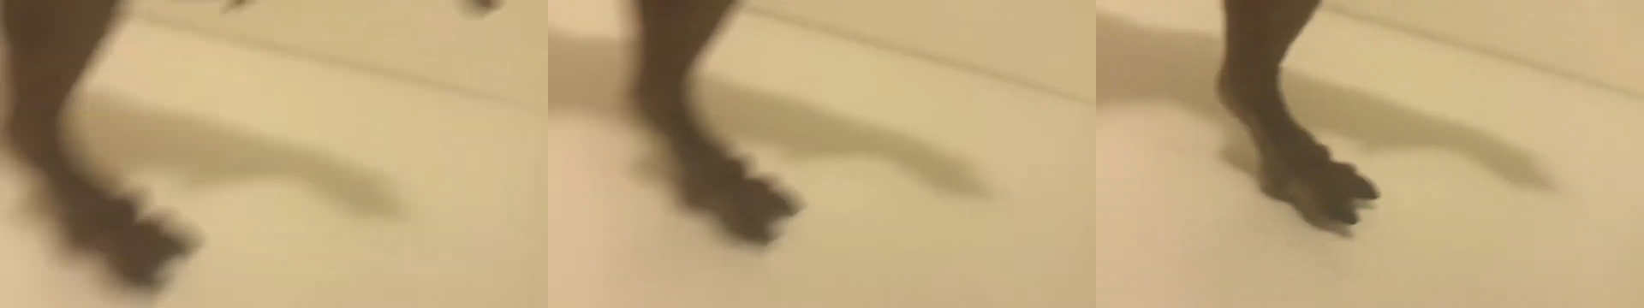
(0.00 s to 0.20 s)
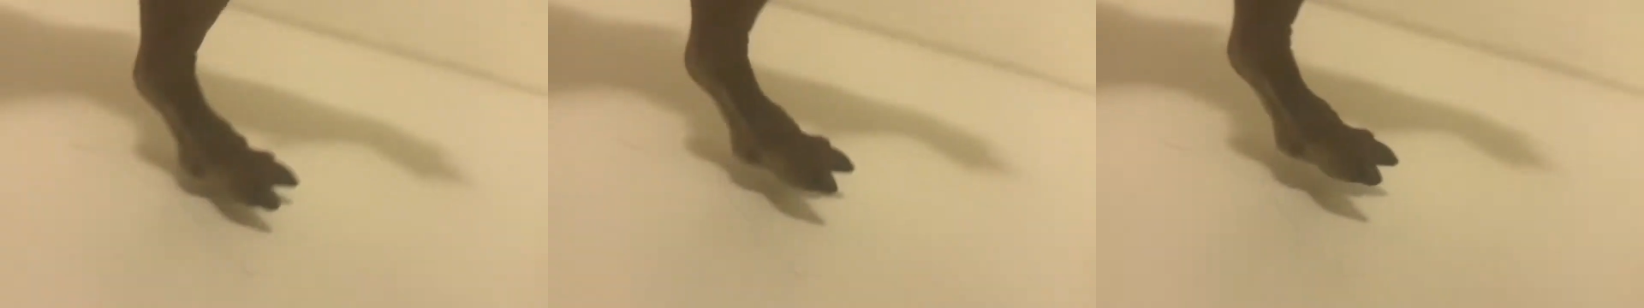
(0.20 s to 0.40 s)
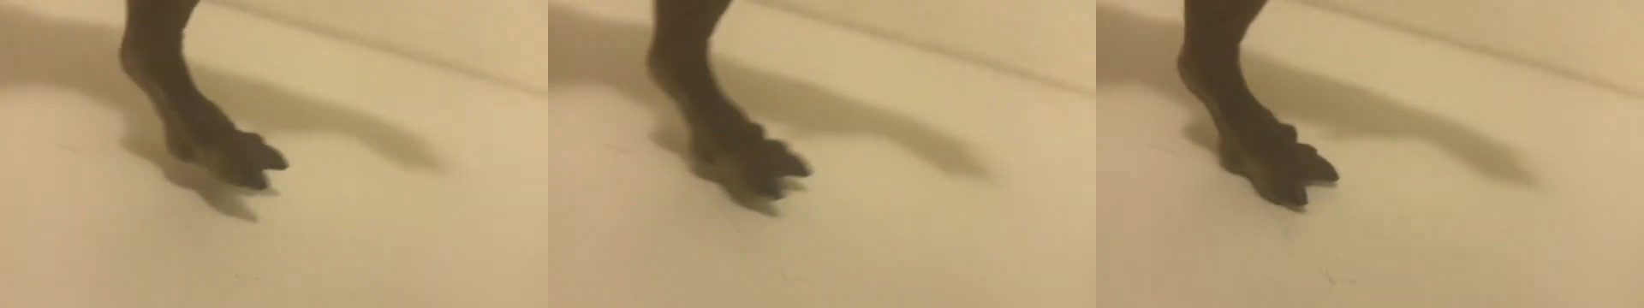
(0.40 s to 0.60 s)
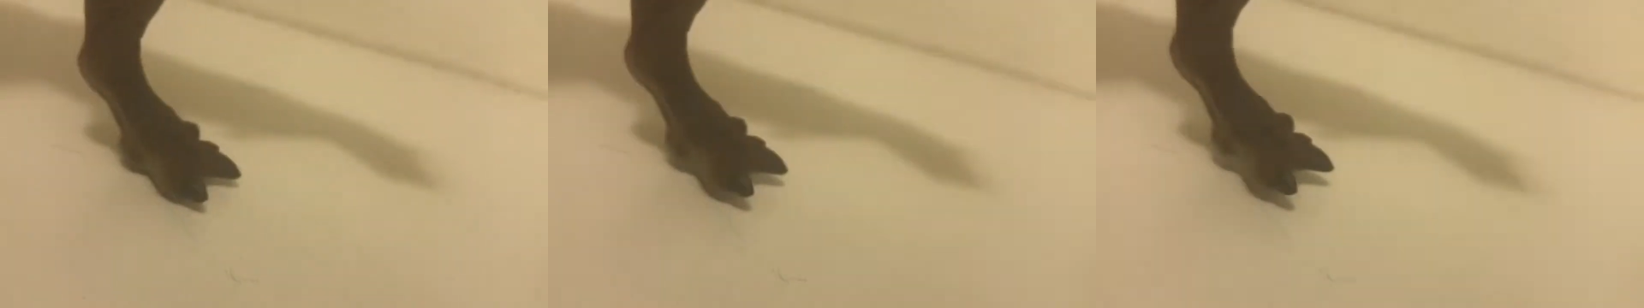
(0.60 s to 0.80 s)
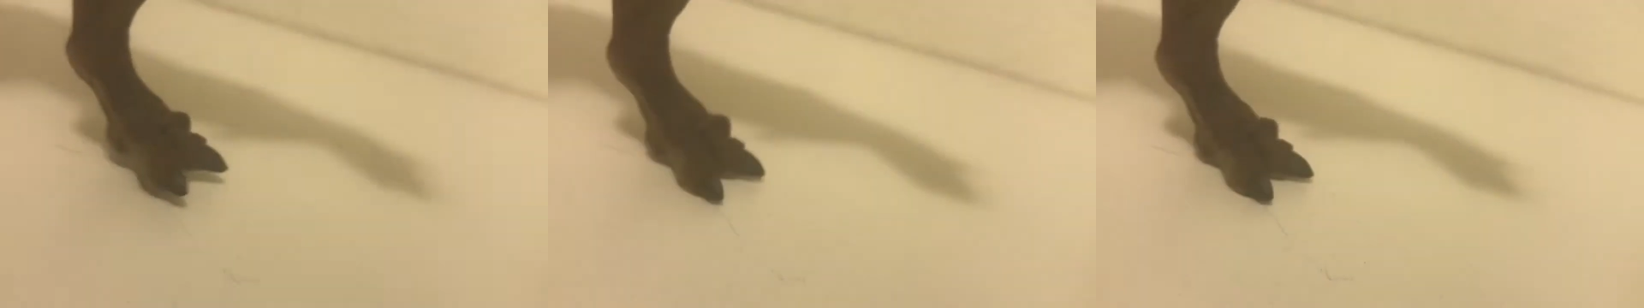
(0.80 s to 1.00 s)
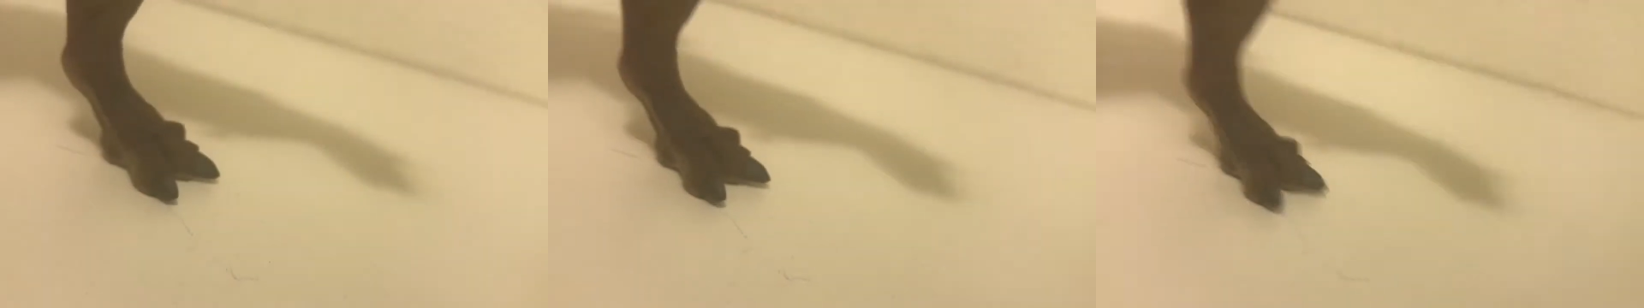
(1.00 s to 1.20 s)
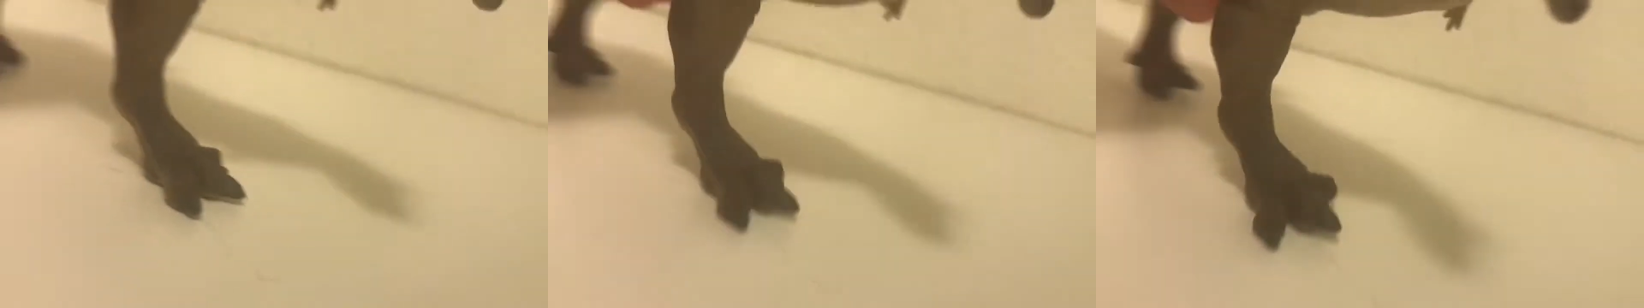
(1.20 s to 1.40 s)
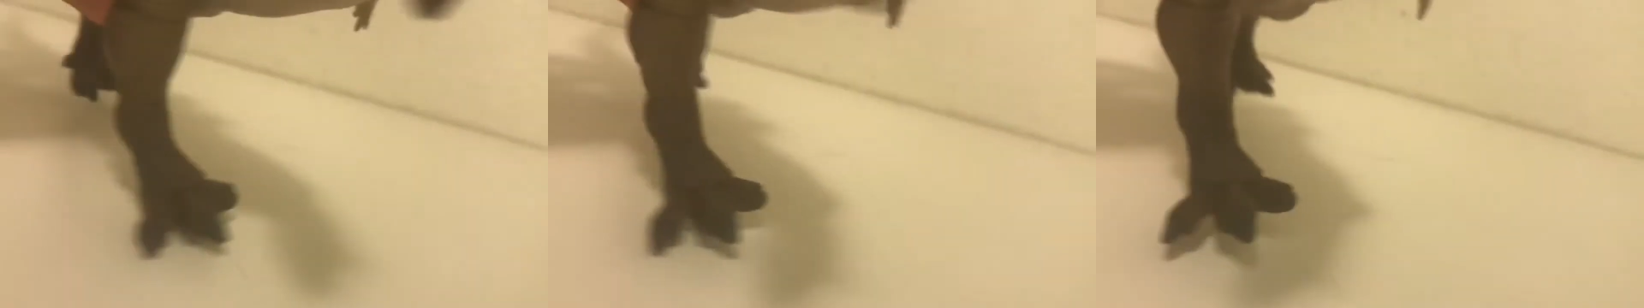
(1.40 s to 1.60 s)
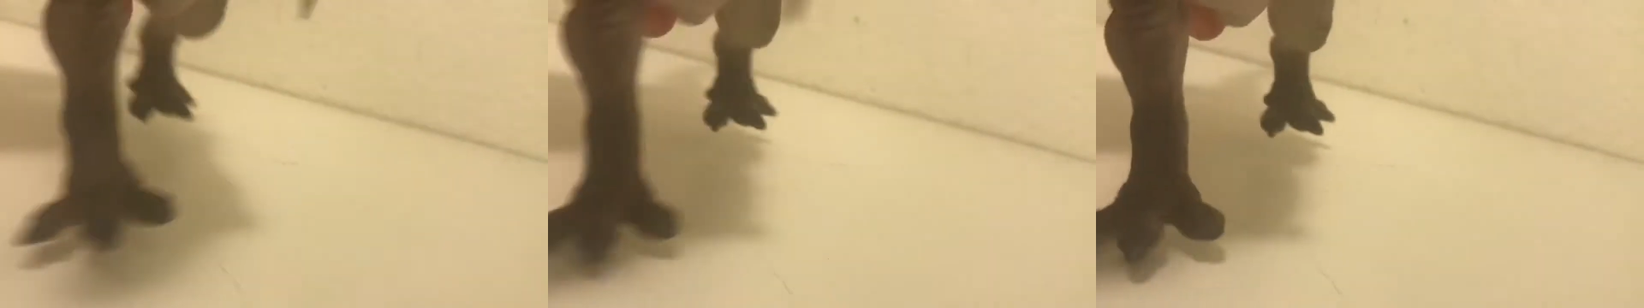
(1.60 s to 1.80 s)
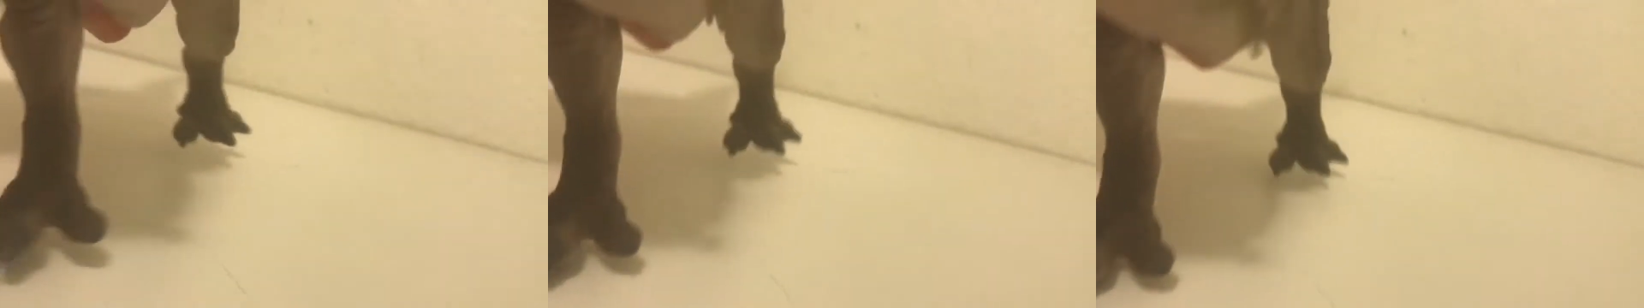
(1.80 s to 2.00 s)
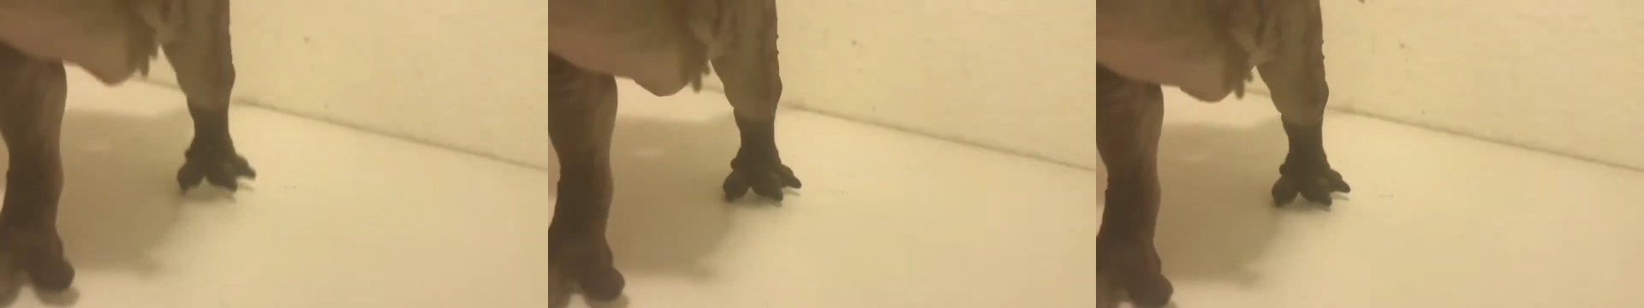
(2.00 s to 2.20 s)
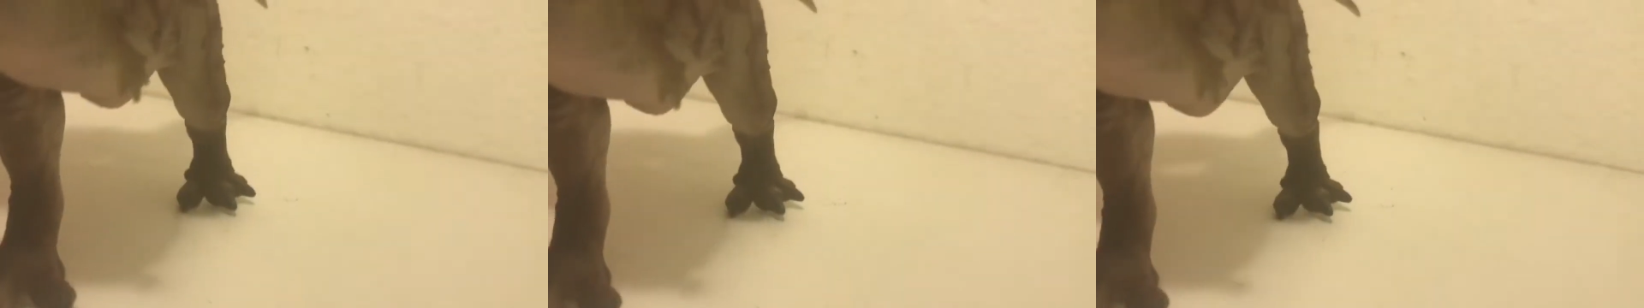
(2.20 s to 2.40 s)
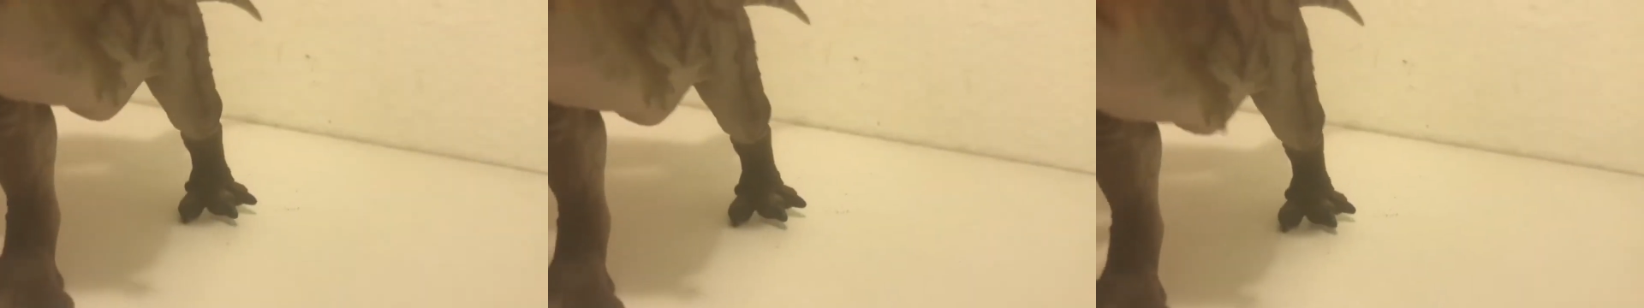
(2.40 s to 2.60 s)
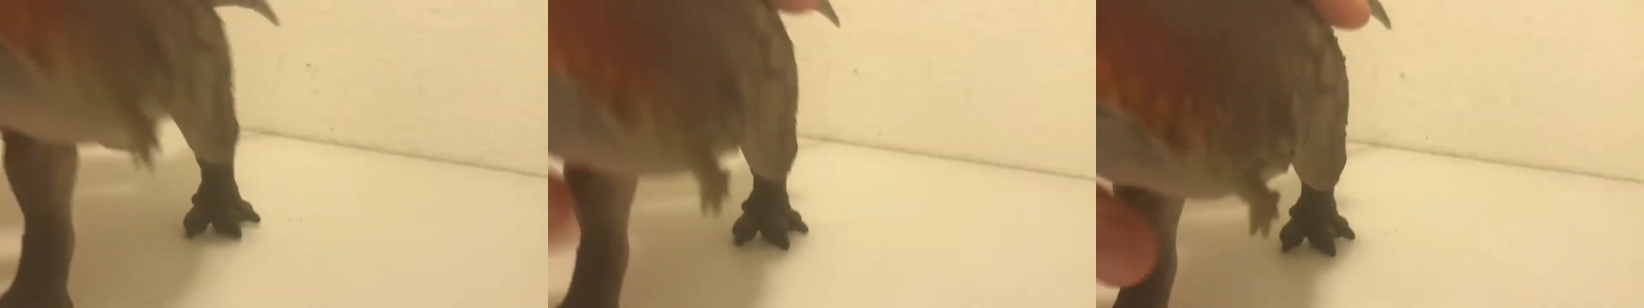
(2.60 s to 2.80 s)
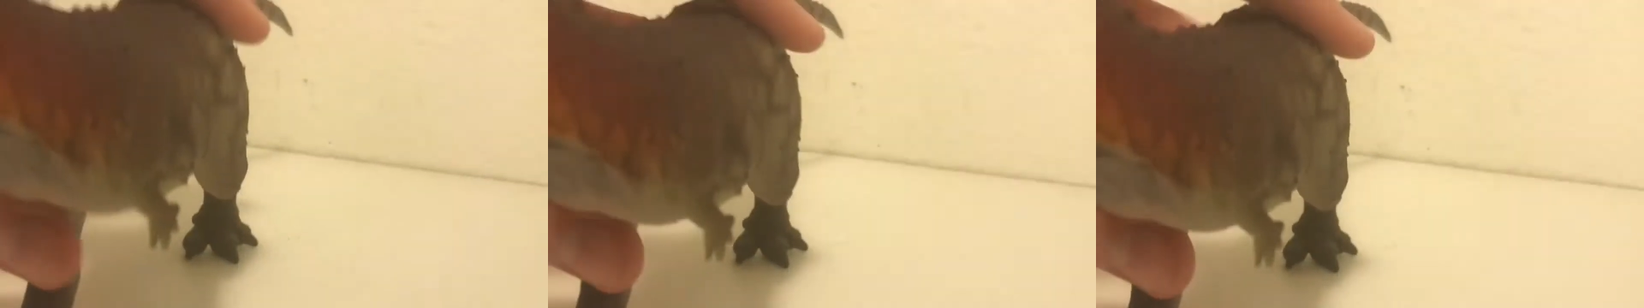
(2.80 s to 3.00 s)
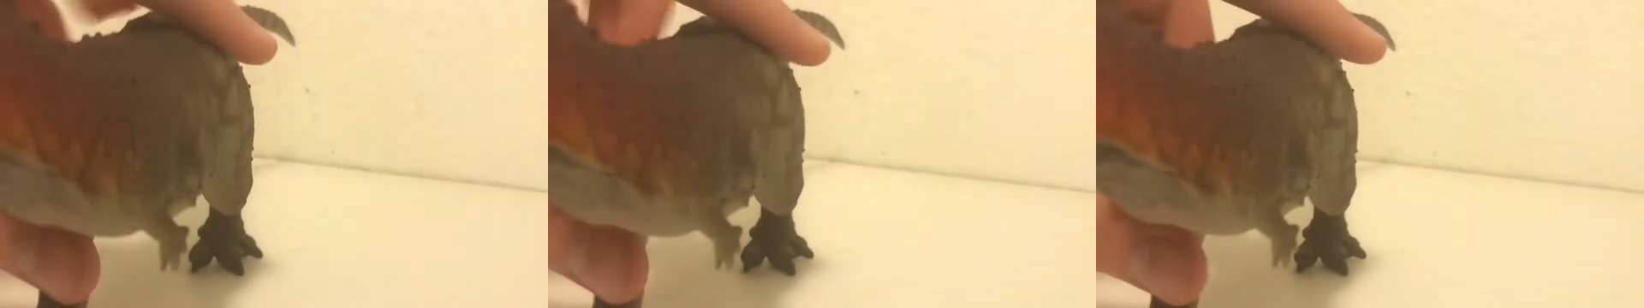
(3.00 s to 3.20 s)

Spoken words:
[unreadable: no face in view]